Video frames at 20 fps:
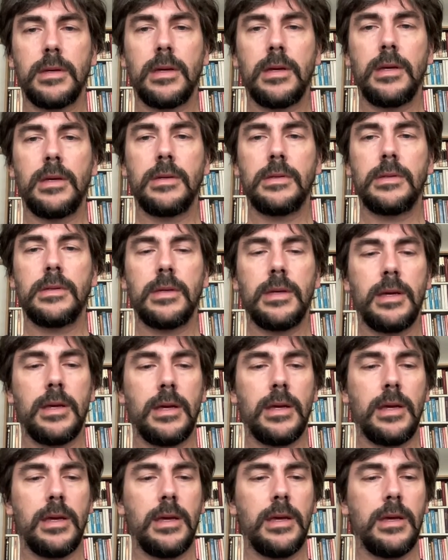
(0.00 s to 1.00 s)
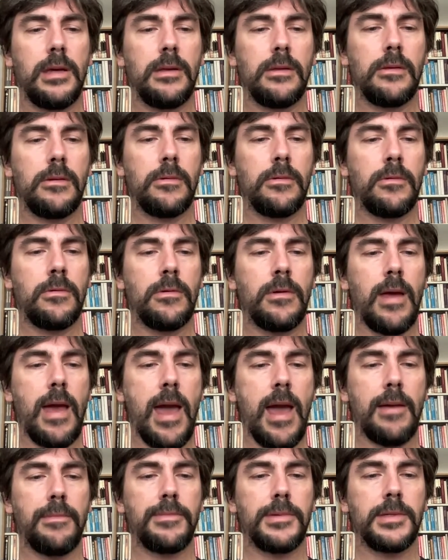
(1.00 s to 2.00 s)
is either
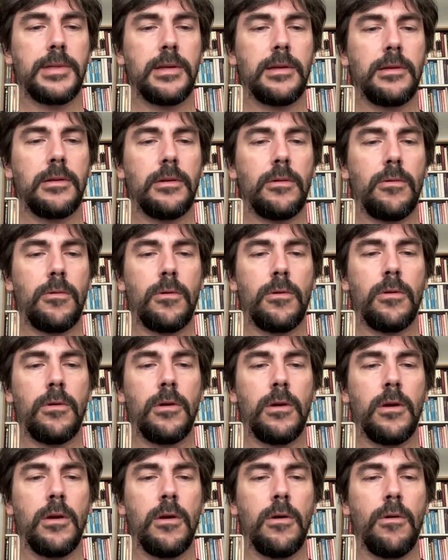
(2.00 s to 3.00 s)
absent or